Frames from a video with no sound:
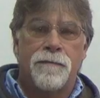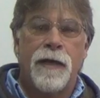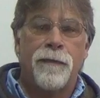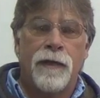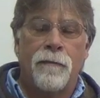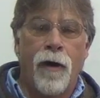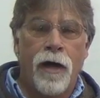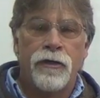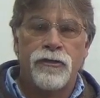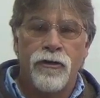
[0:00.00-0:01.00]
the people that
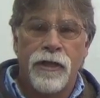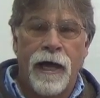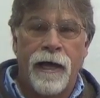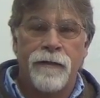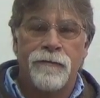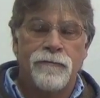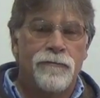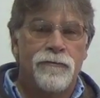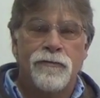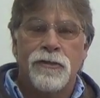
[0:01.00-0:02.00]
monitor that
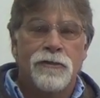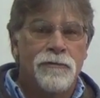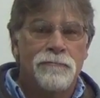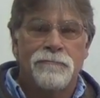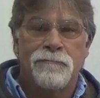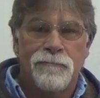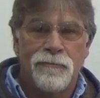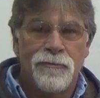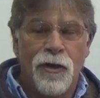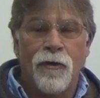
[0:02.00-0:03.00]

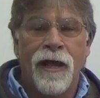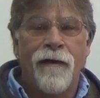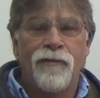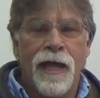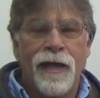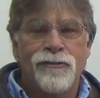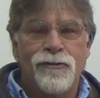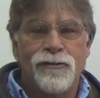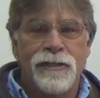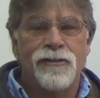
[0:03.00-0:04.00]
don't have the answers.